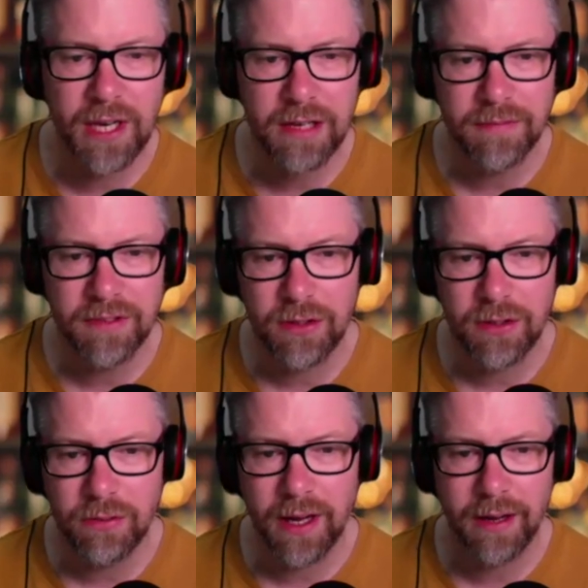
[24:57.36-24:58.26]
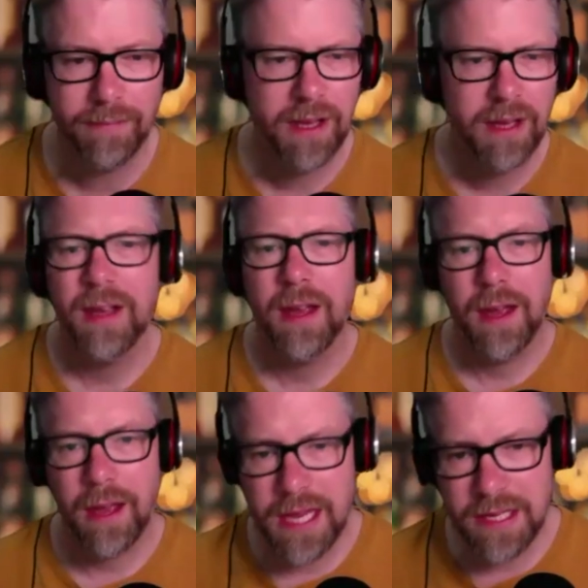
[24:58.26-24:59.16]
Williams, who
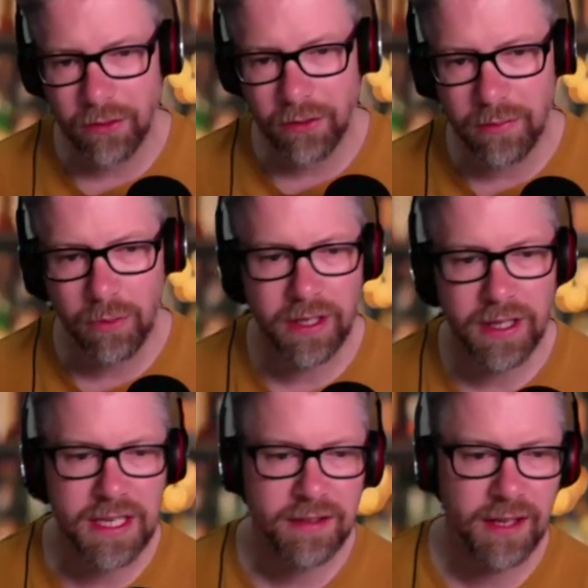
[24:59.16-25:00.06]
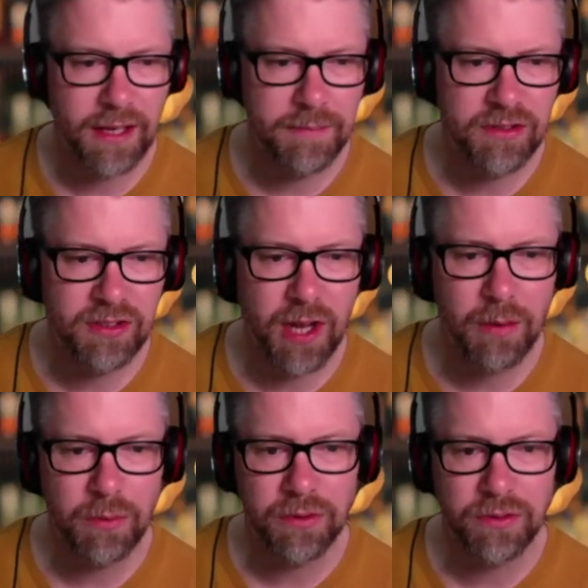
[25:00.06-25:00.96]
he's on one of these
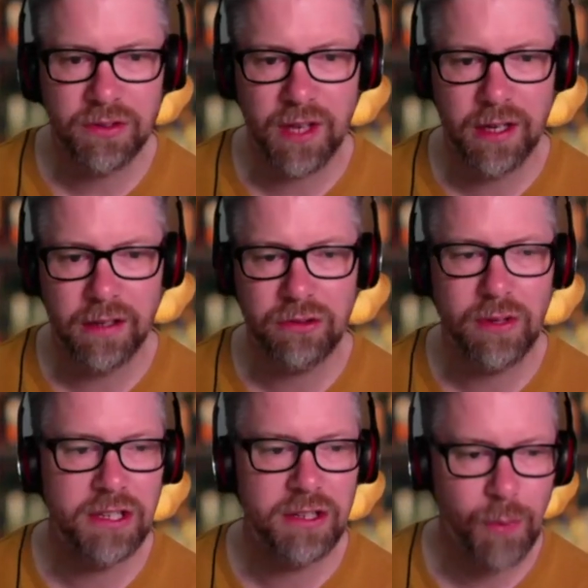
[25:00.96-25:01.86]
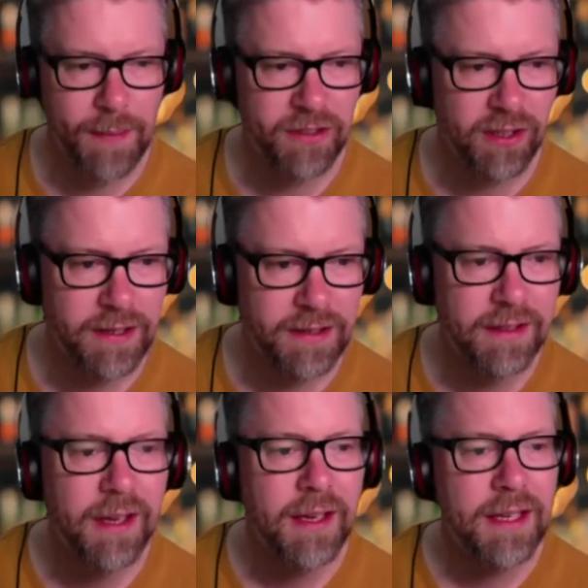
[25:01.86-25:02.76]
Star Wars trilogy
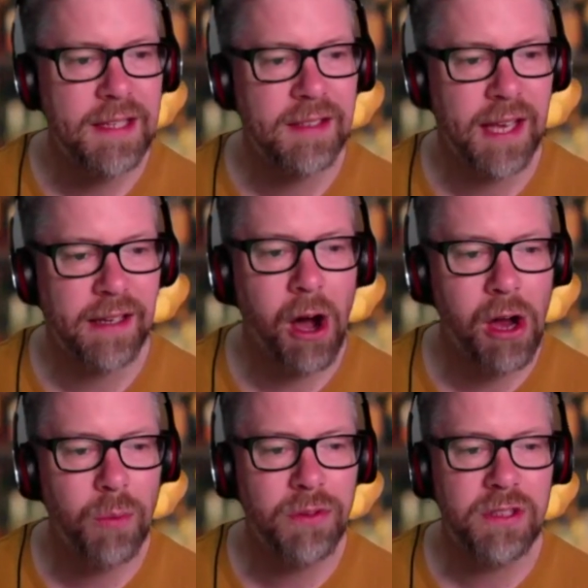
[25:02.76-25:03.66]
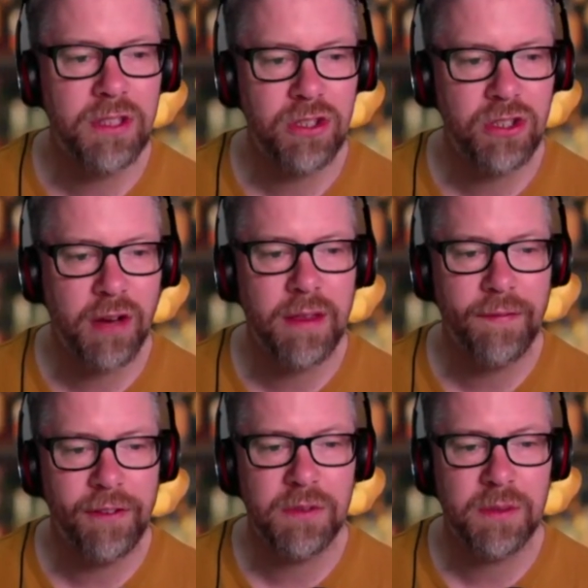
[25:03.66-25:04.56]
websites. He said, I wanted to show the
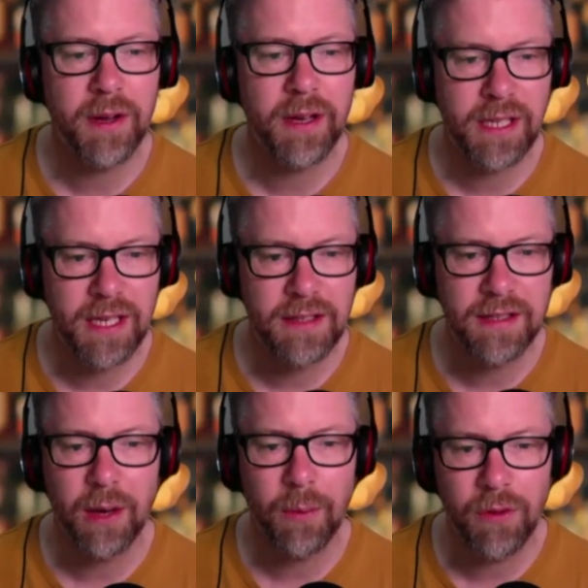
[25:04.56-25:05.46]
film to my kids and I